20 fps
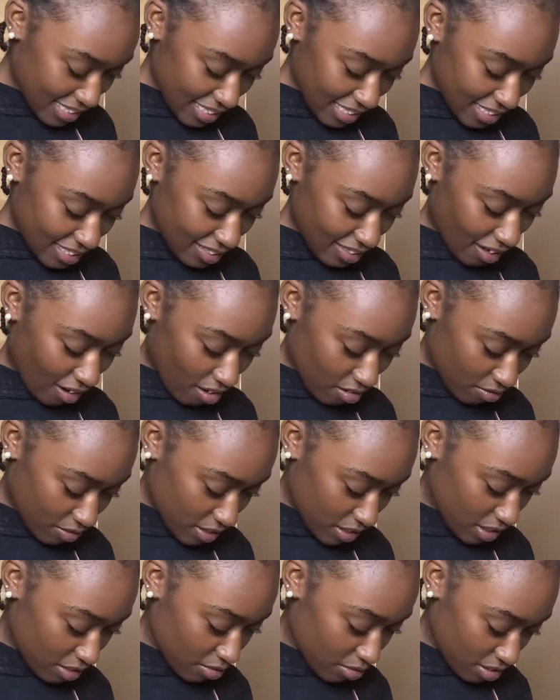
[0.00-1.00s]
so i don't
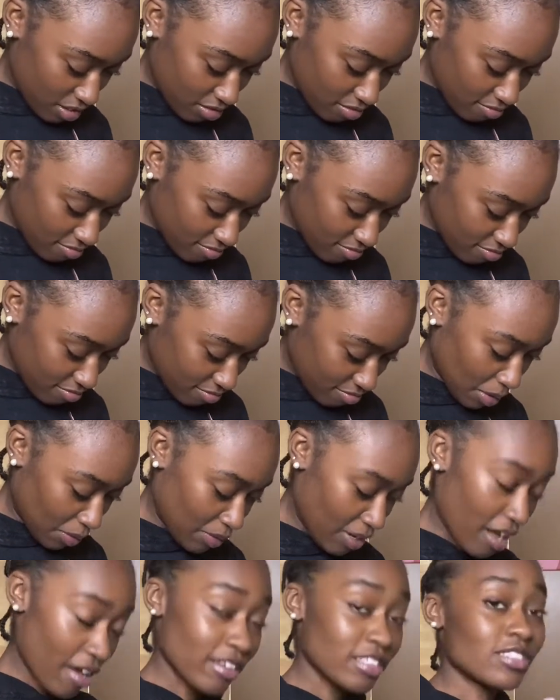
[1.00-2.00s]
really use it when
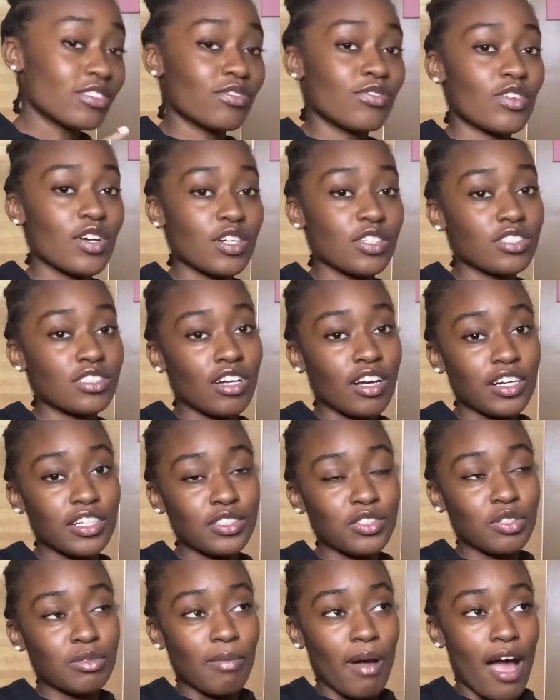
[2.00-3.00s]
i first started
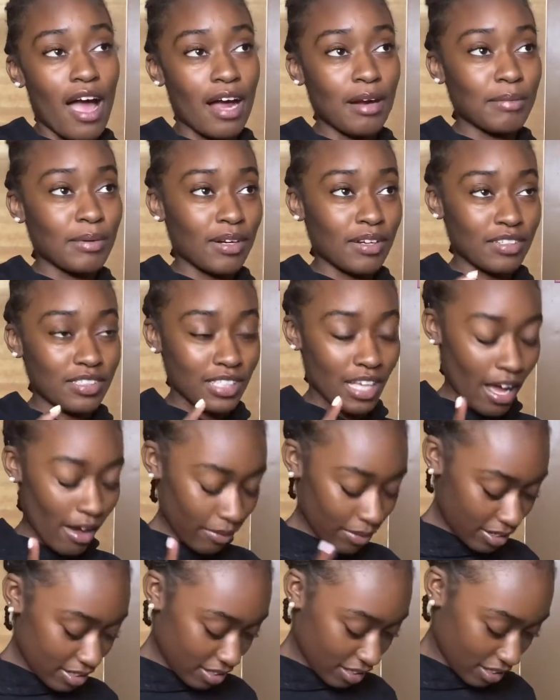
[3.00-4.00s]
doing my eyebrows i
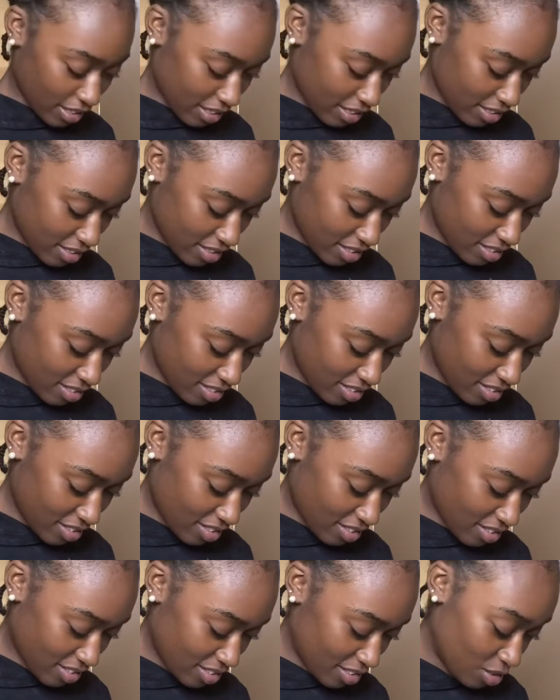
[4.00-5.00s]
would uh
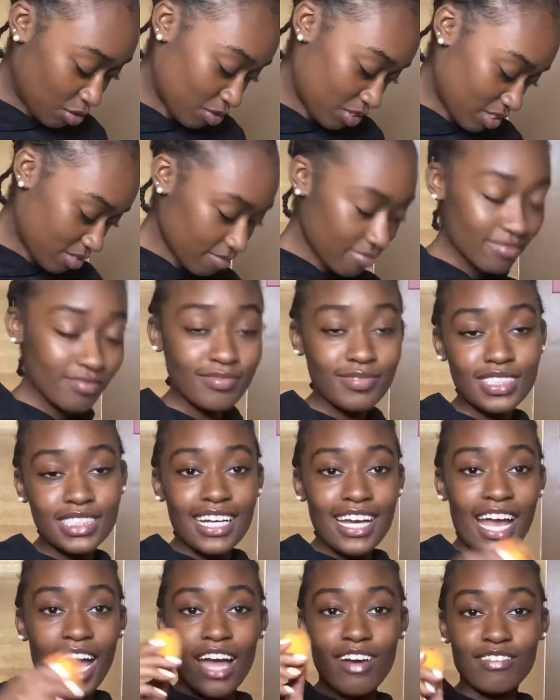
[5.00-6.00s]
use it
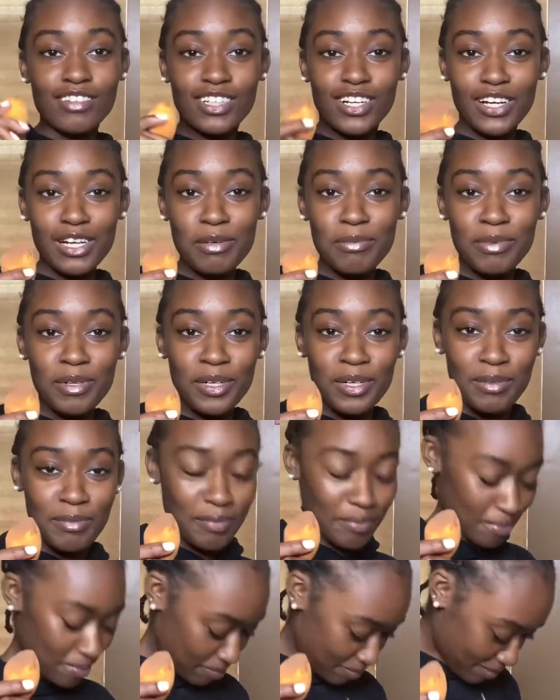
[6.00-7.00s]
i have a dirty beauty
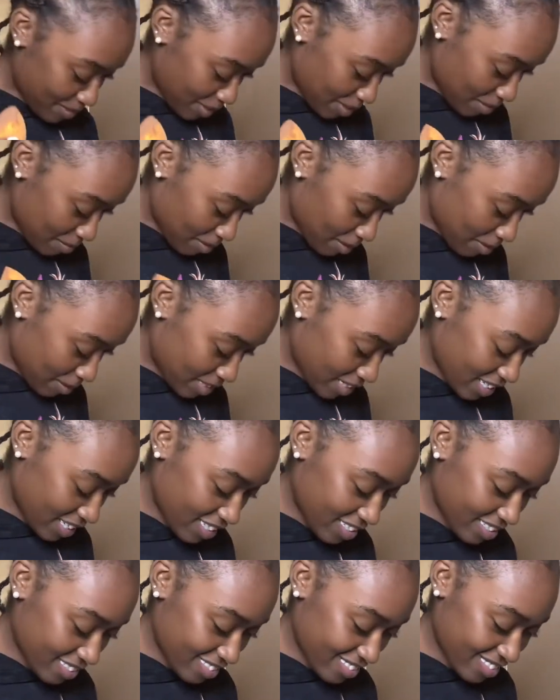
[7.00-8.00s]
beauty blender
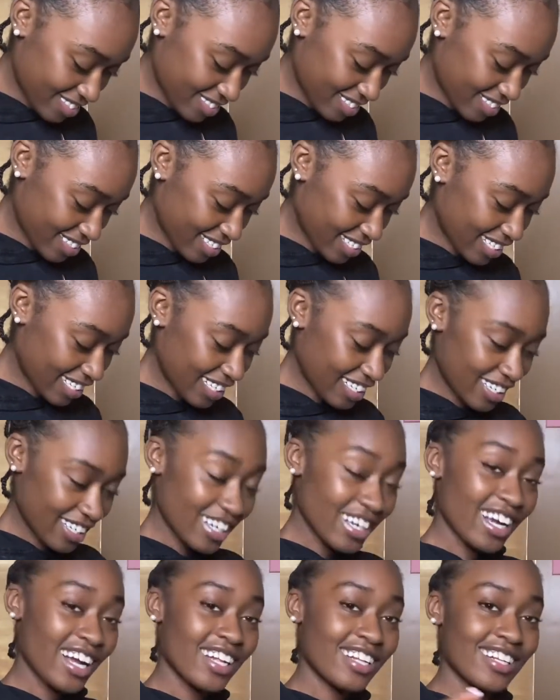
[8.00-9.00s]

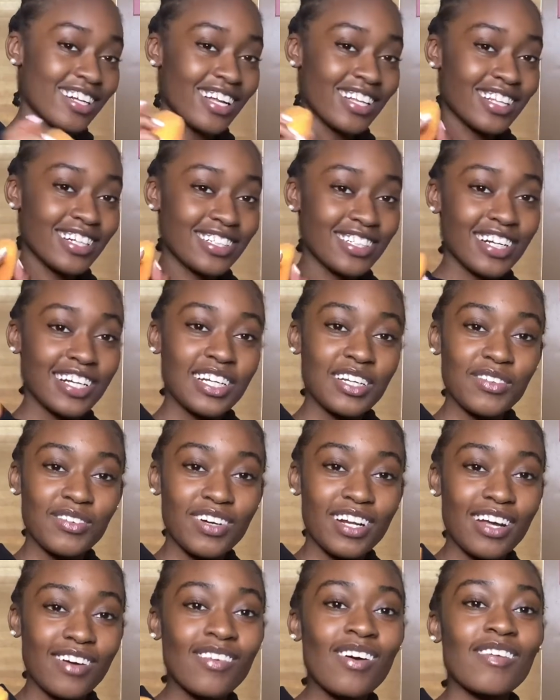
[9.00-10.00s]
another dirty one
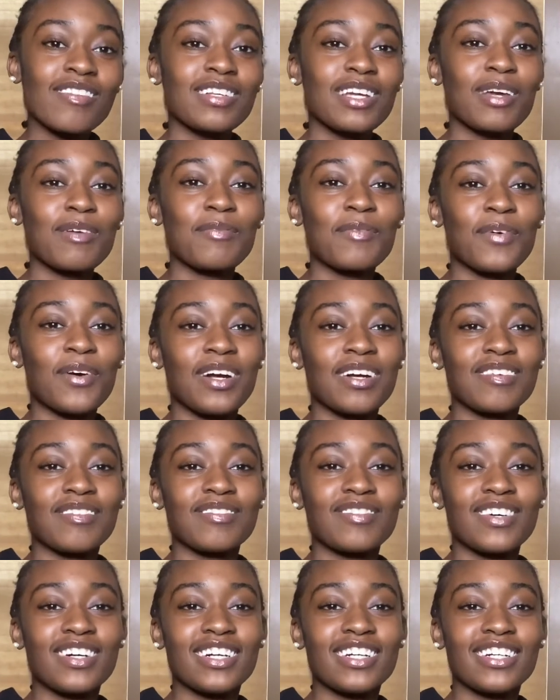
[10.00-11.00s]
i'm gonna have to get more
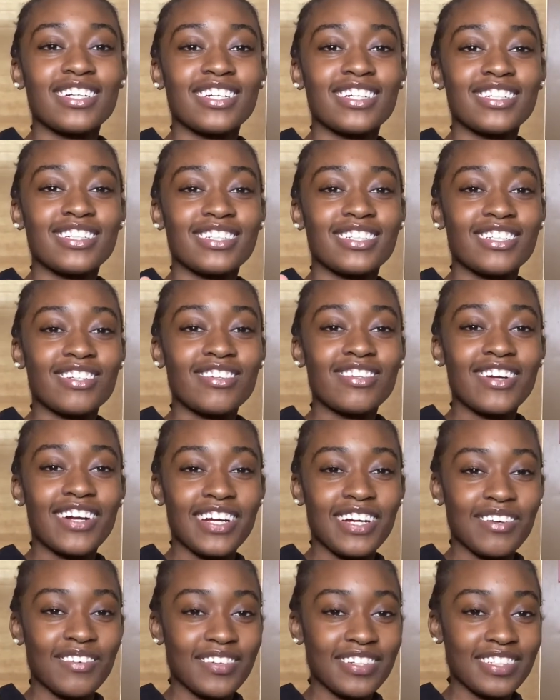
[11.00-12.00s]
but two
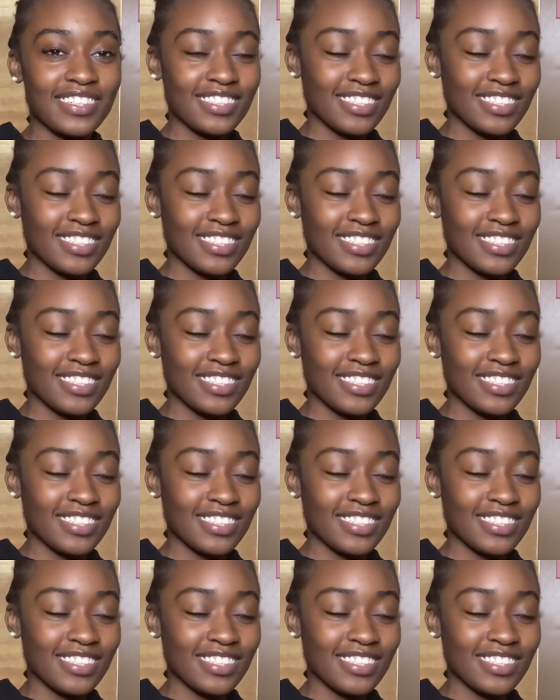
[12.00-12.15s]
dirty ones